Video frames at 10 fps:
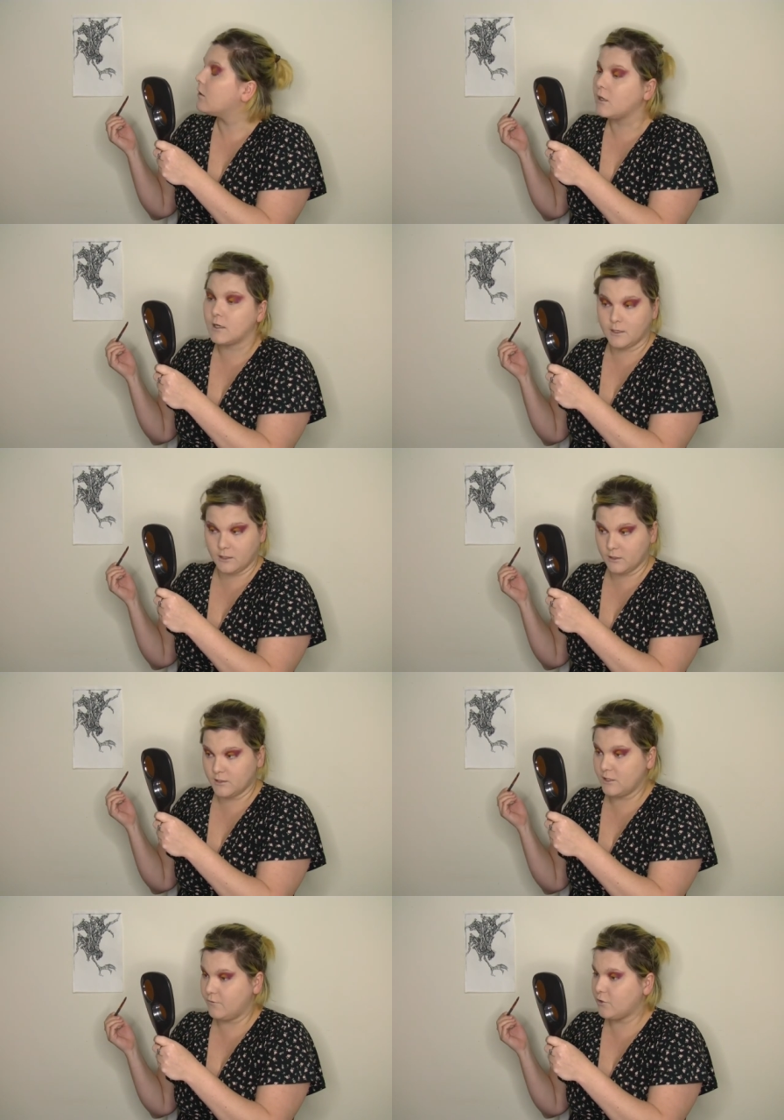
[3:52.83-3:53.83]
uh,
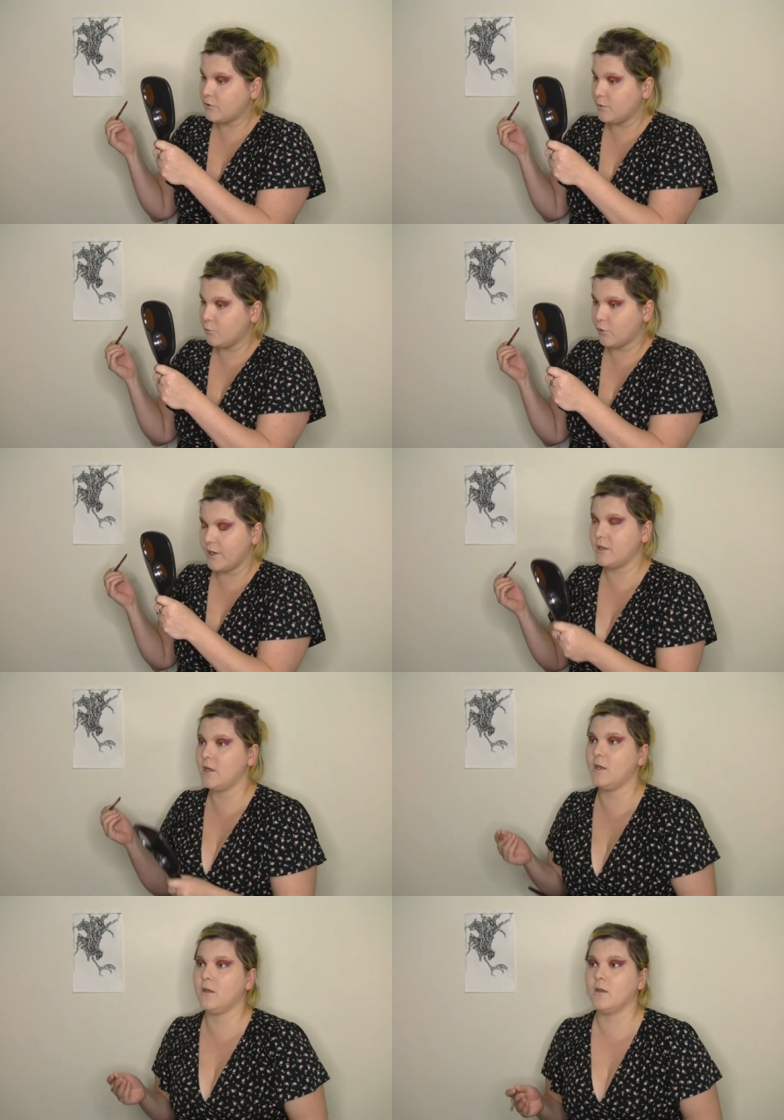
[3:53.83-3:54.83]
difficulty
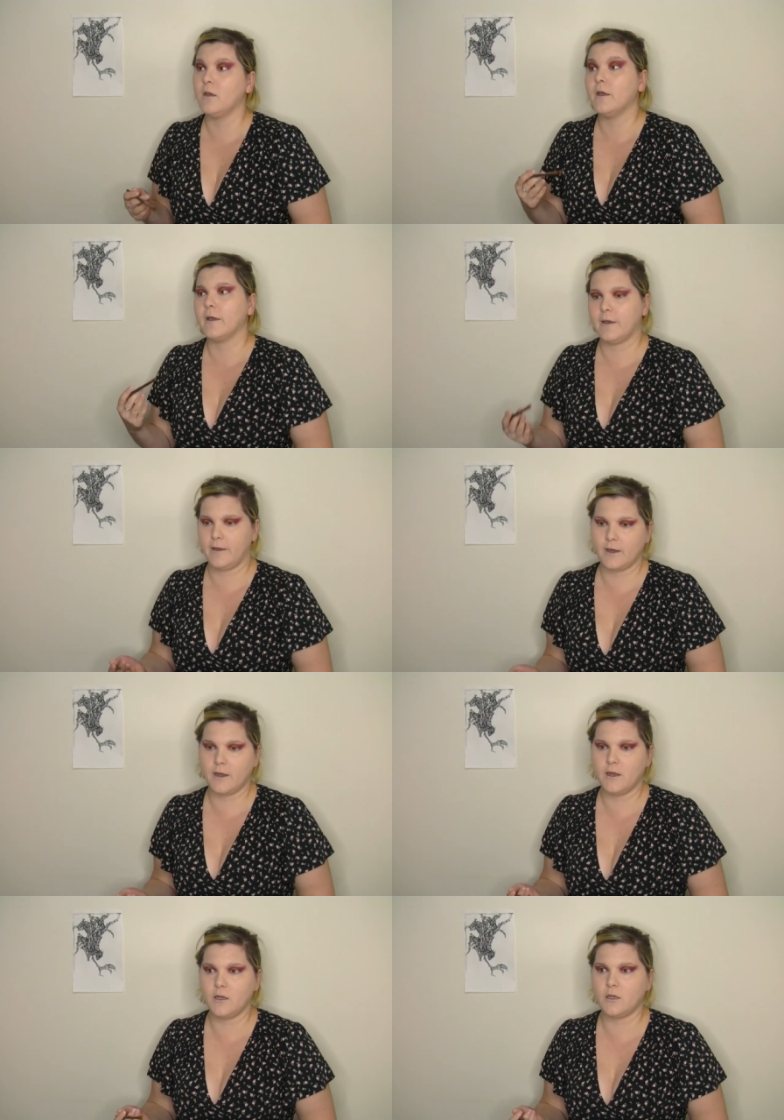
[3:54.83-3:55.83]
breathing,
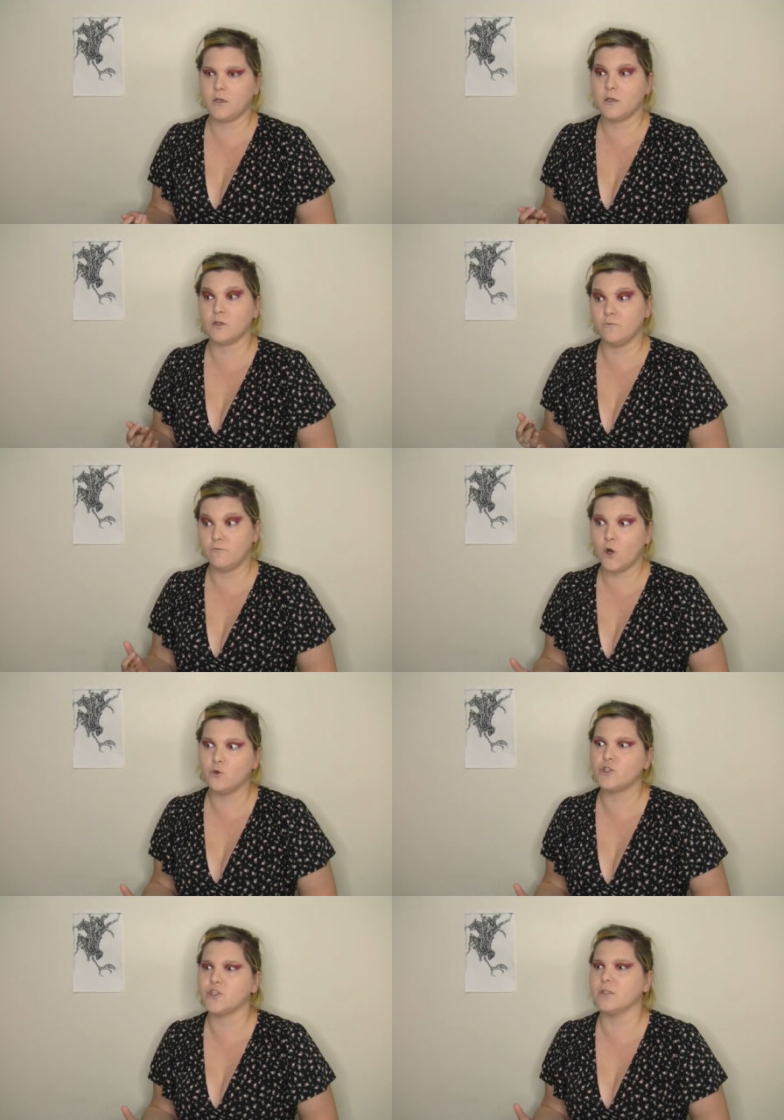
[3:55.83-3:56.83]
headache,
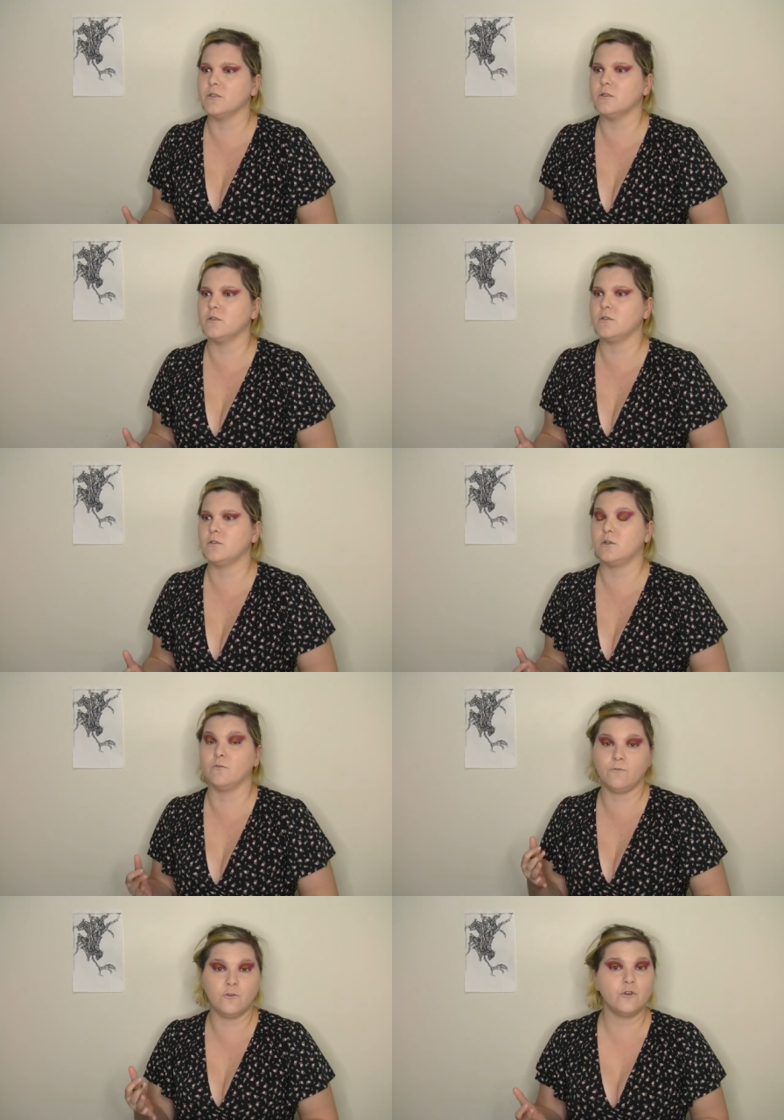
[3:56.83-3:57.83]
convulsions,
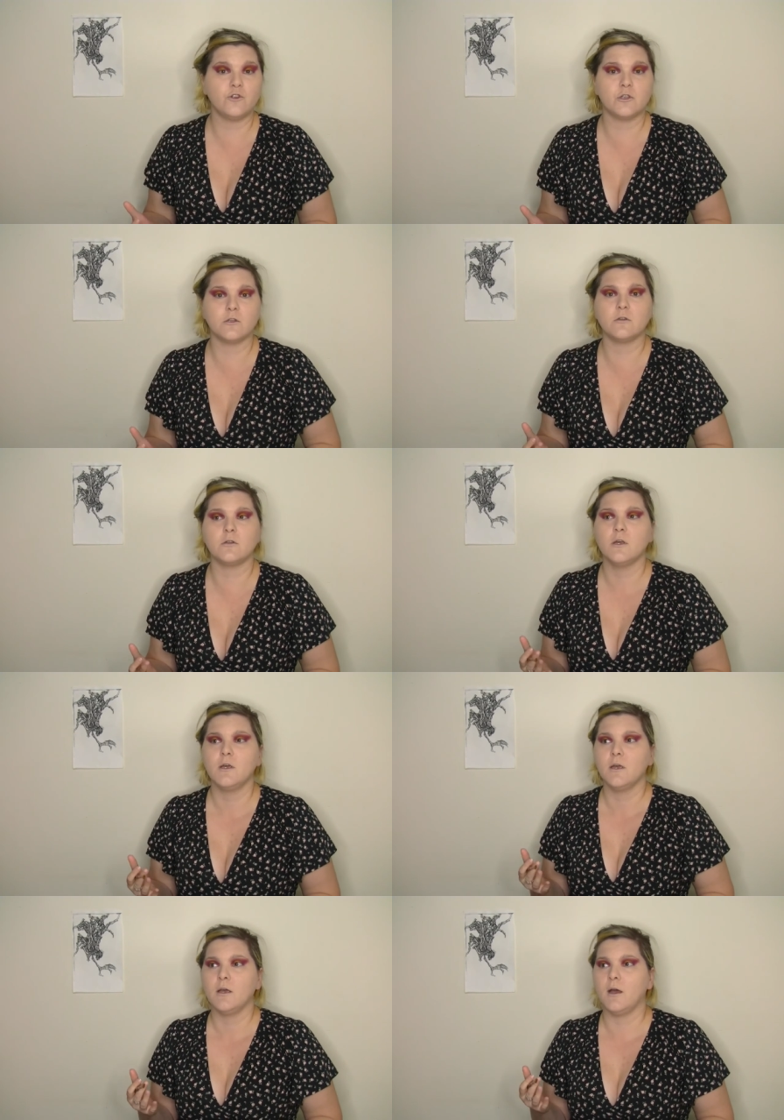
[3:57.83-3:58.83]
confusion,
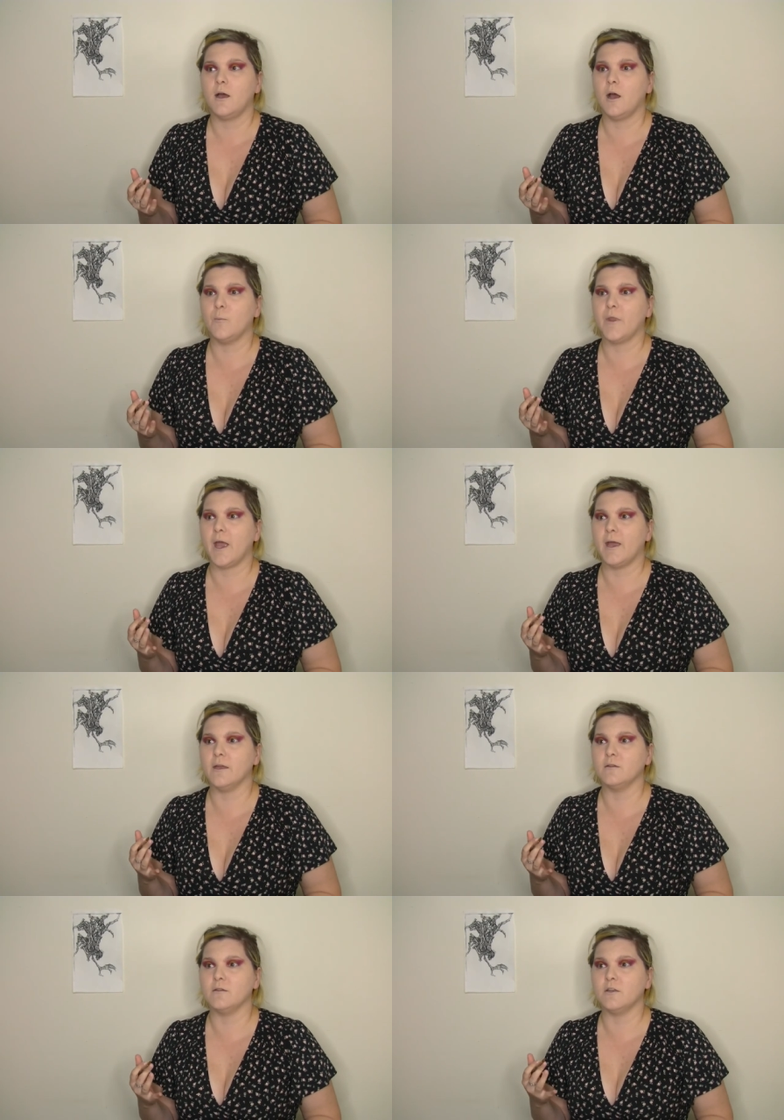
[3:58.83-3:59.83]
um,
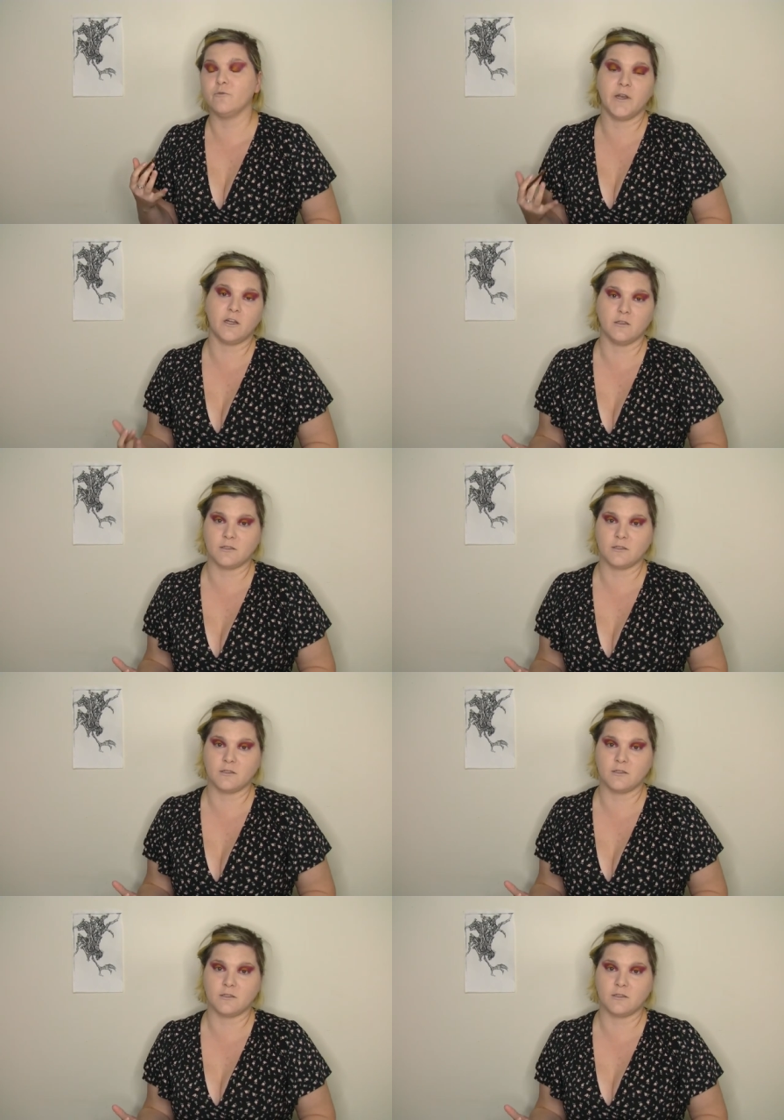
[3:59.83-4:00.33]
and if medical